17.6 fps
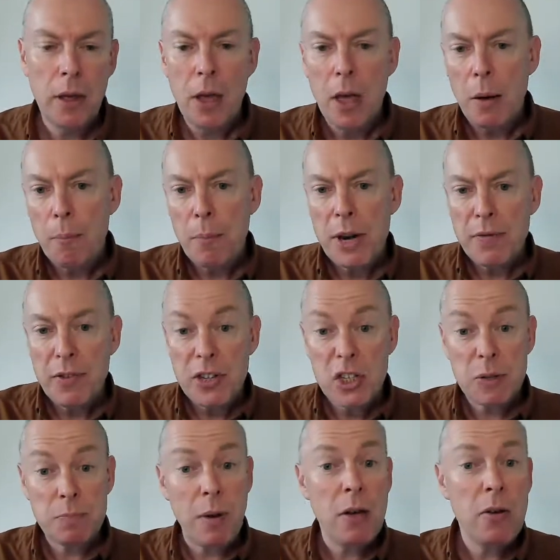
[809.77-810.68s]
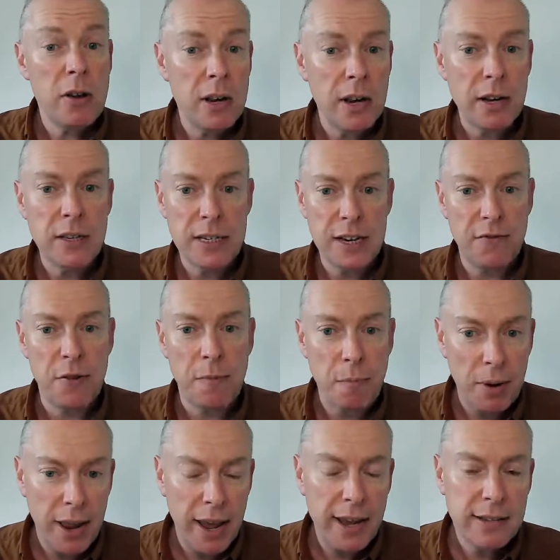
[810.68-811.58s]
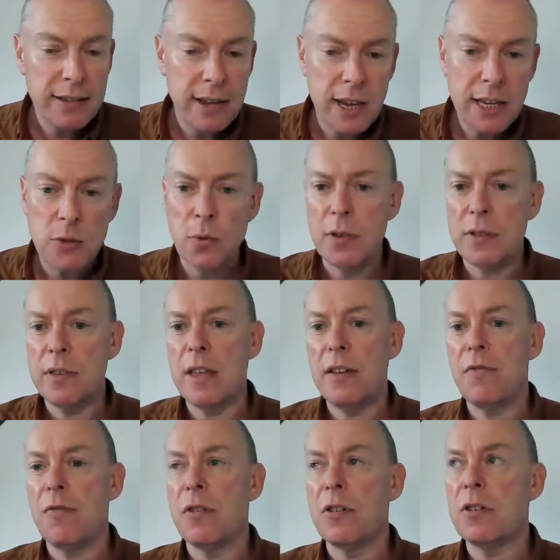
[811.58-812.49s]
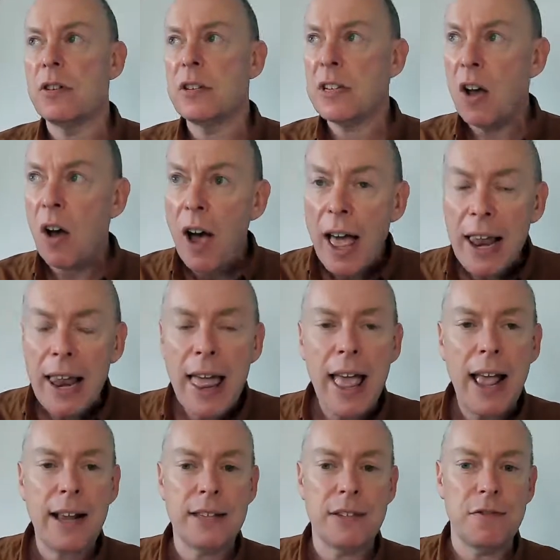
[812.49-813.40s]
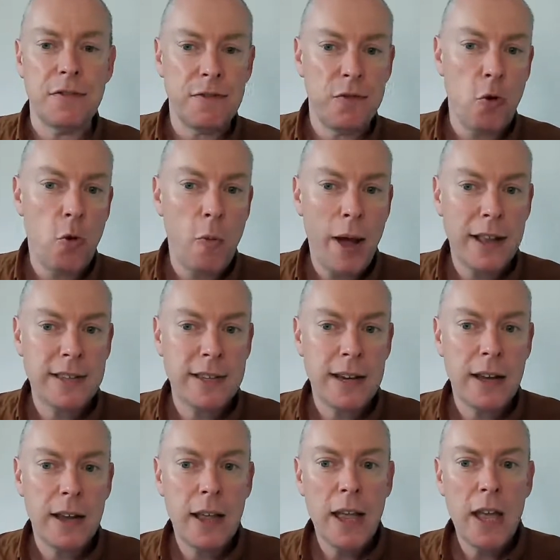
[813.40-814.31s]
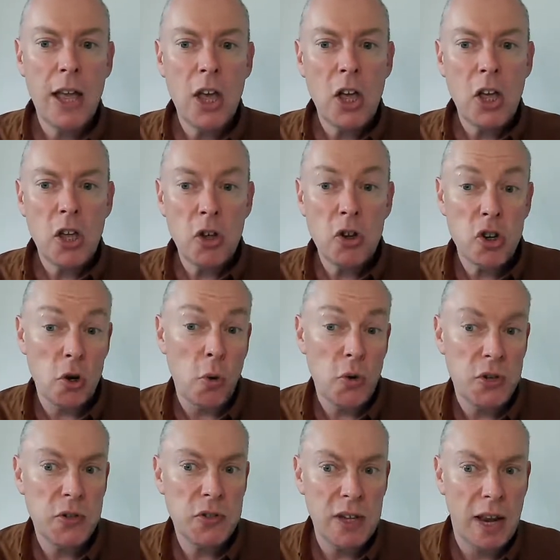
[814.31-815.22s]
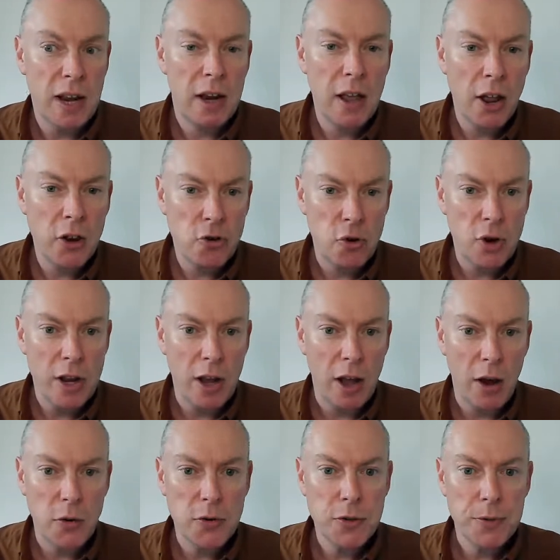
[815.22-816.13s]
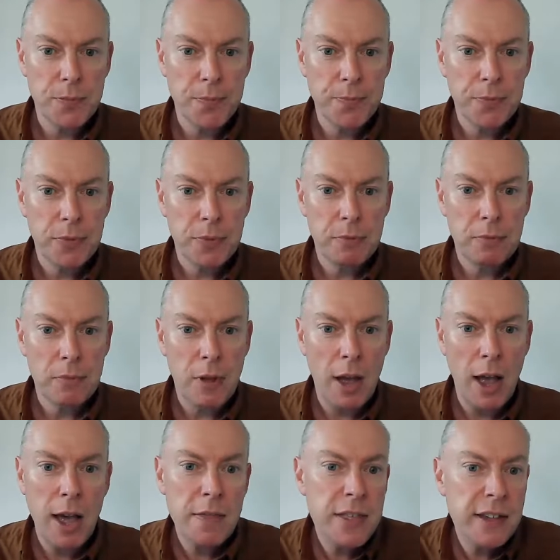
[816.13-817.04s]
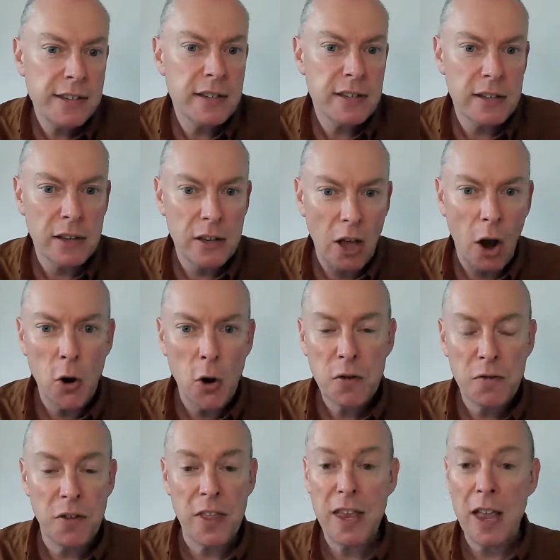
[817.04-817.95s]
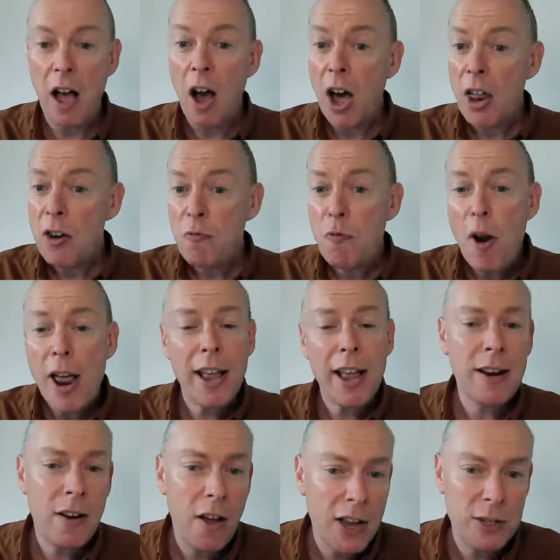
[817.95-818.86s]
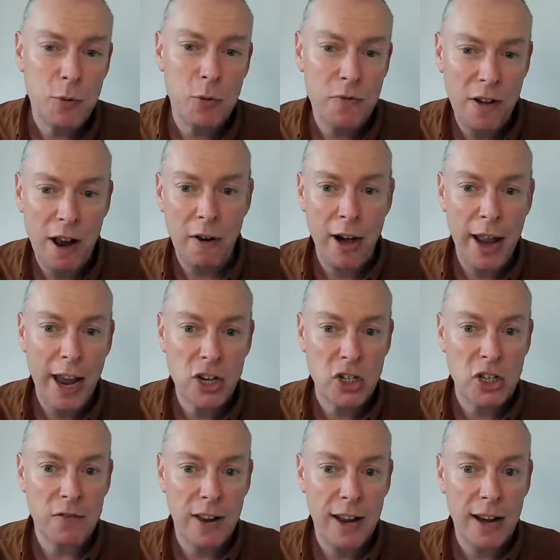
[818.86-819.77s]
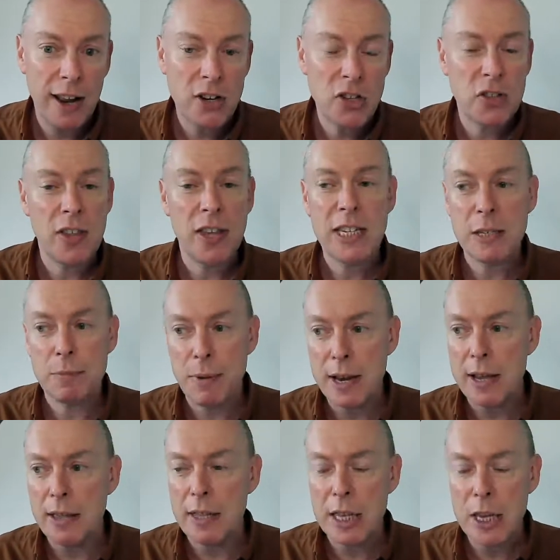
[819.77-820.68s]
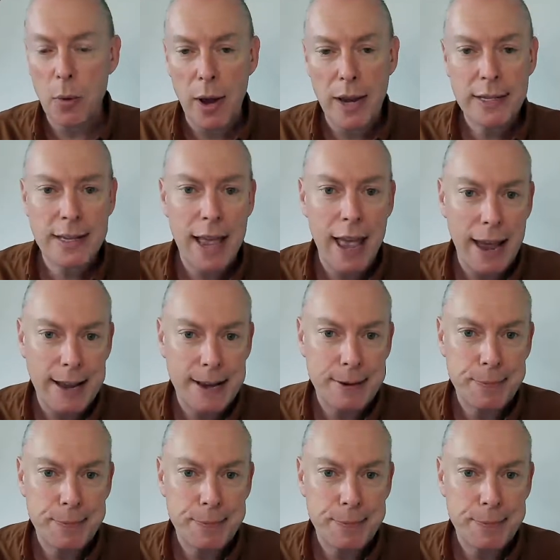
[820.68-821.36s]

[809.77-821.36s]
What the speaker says: But if it's spoken in different places with different dialects and formatting, you should also set a country code. And this is the code for the unrecognisable variation of English they speak in the USA.